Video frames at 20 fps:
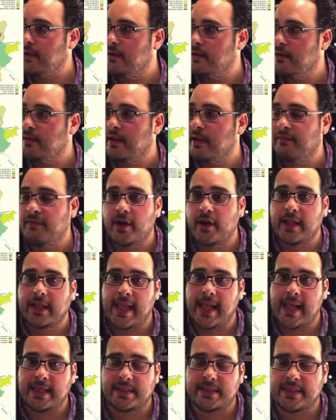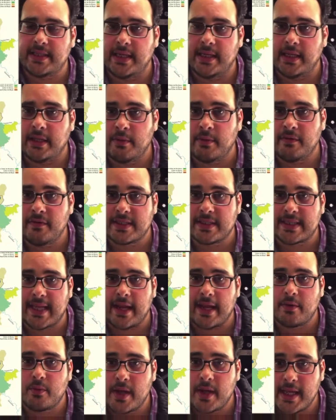the very last scene in the movie
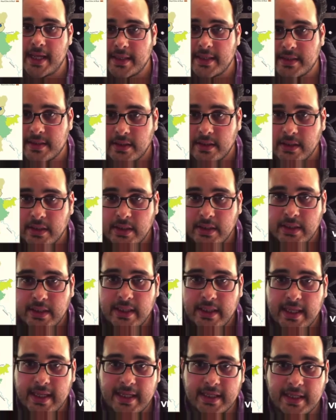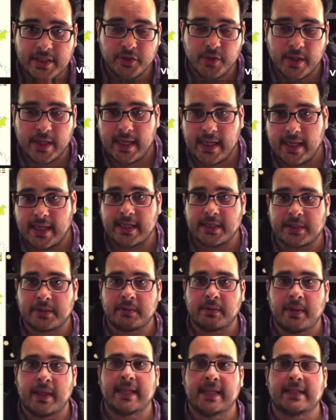Sideways, he's drinking his
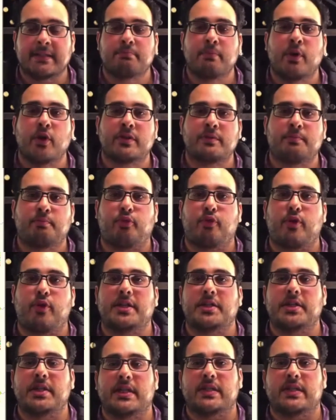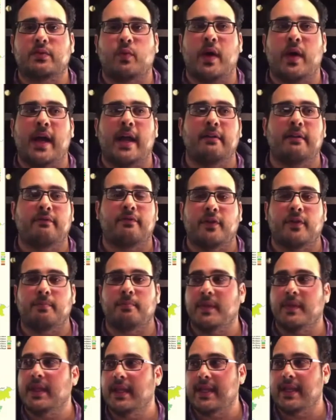his most precious wine from
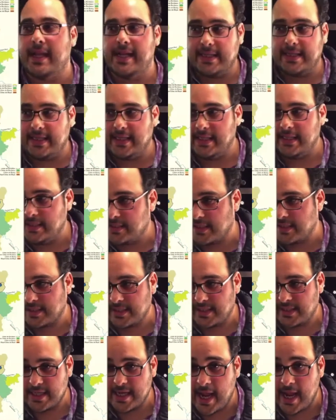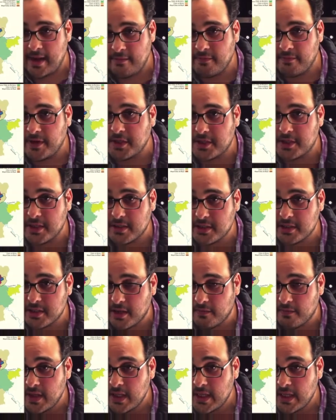the 1969 vintage of
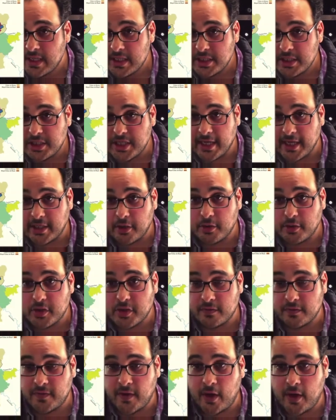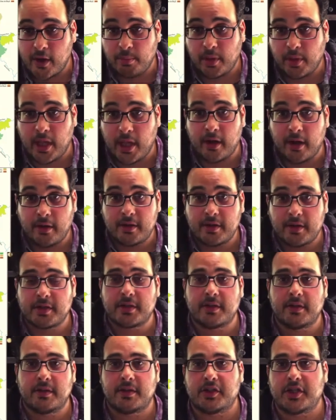Chateau Cheval Blanc.
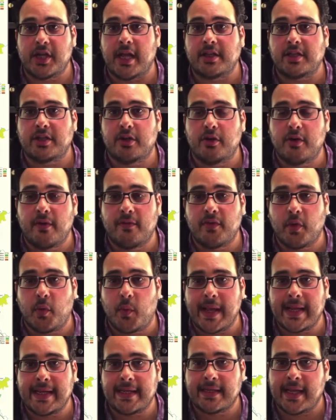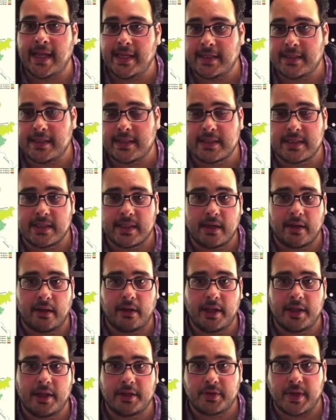Chateau of the White Knight is literally
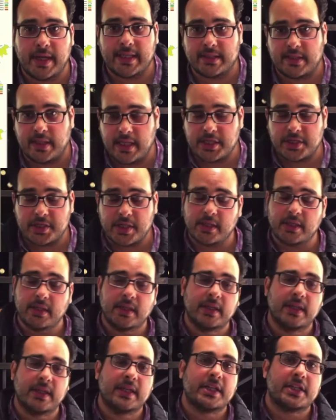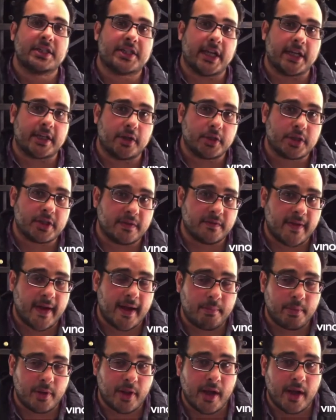the translation. Chateau Cheval
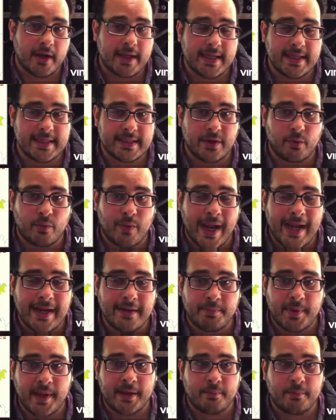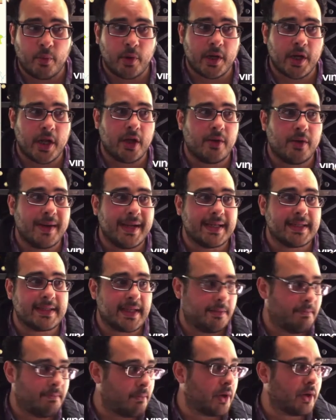Blanc is a right bank Bordeaux. It is a
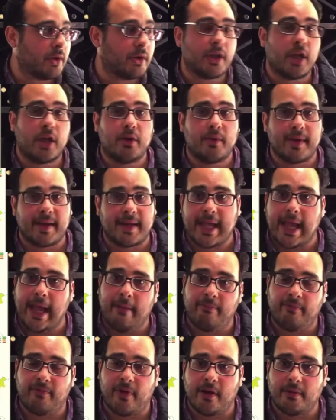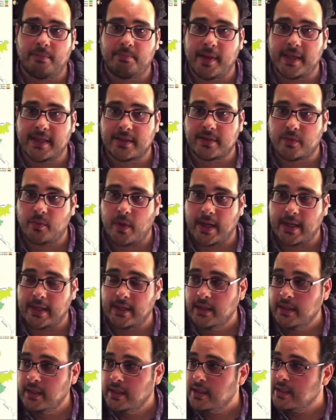Merlot and Cab Franc based wine.
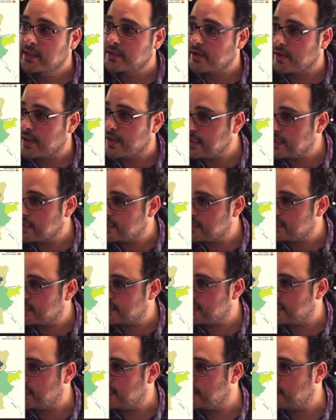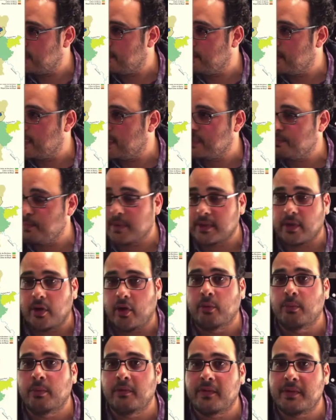So they sent the, they spent the whole
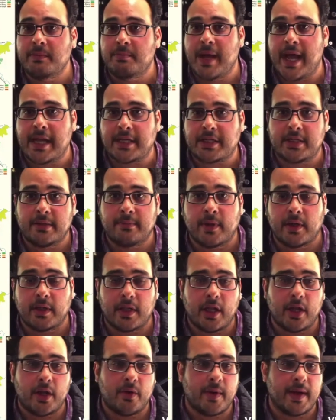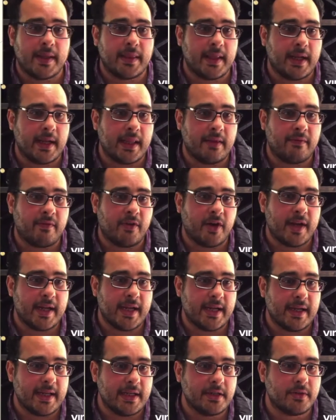movie bashing Merlot, and then in the very
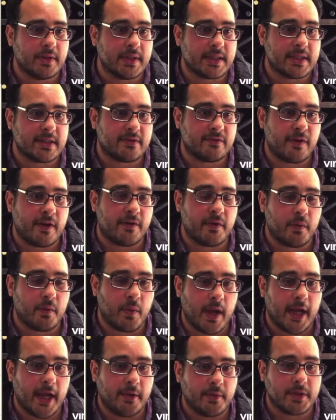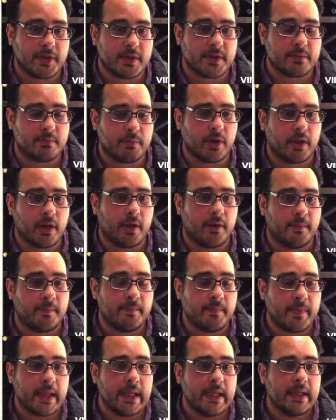end, he drinks his favorite wine, which is Merlot.
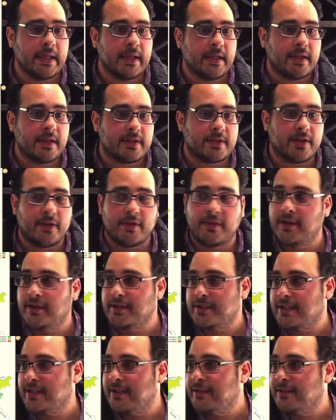So there's a